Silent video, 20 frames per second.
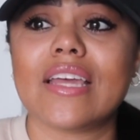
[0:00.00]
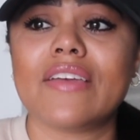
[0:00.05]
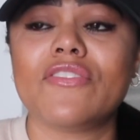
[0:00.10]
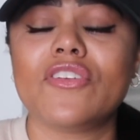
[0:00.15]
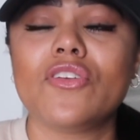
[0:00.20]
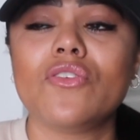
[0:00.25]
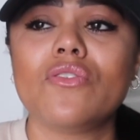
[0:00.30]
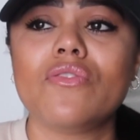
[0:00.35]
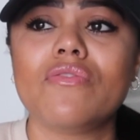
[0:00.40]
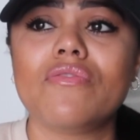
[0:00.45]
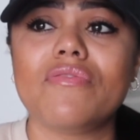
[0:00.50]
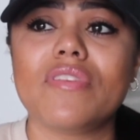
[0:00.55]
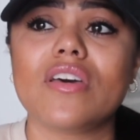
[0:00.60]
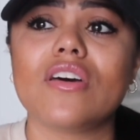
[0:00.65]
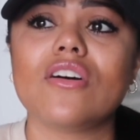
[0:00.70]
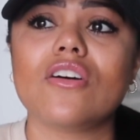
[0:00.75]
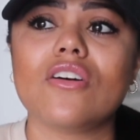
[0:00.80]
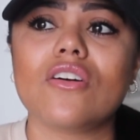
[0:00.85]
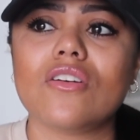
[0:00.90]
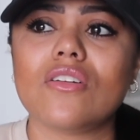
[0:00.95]
if you
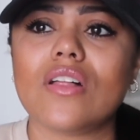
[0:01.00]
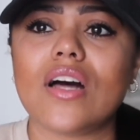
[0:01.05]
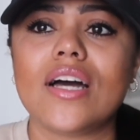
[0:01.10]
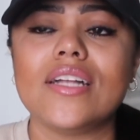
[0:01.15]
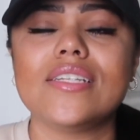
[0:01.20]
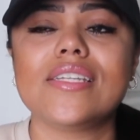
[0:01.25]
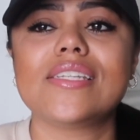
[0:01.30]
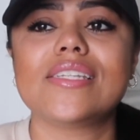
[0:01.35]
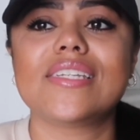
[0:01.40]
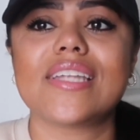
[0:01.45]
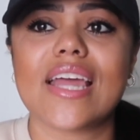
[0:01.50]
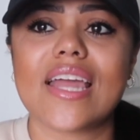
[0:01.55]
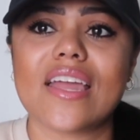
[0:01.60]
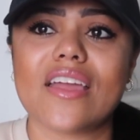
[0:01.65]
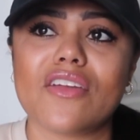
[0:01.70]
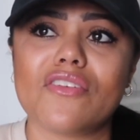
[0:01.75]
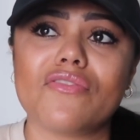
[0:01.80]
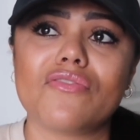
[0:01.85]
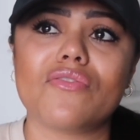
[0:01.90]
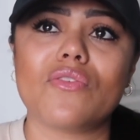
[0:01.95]
feel
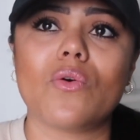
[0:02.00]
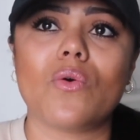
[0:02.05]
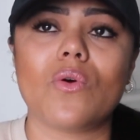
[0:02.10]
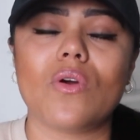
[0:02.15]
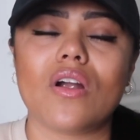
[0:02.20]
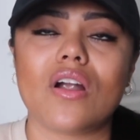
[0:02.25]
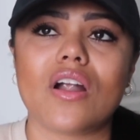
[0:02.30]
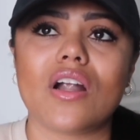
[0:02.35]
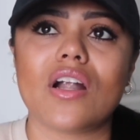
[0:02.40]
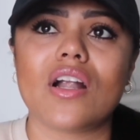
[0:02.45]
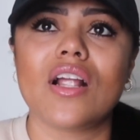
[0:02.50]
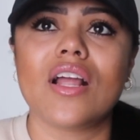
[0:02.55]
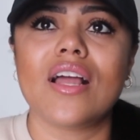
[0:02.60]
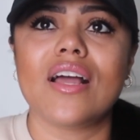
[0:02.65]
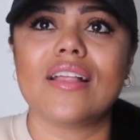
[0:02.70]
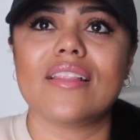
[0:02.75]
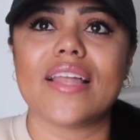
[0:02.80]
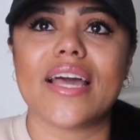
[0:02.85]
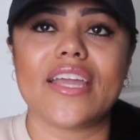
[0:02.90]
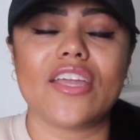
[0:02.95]
unsafe or
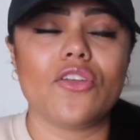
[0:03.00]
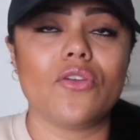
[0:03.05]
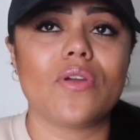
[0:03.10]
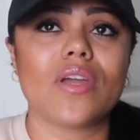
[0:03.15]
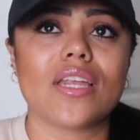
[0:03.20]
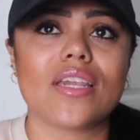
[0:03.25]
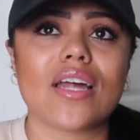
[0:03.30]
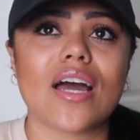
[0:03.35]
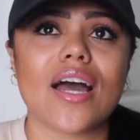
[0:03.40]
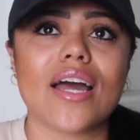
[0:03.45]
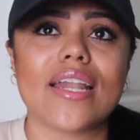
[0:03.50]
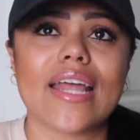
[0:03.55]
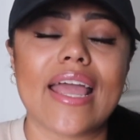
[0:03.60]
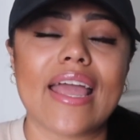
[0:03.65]
like you cannot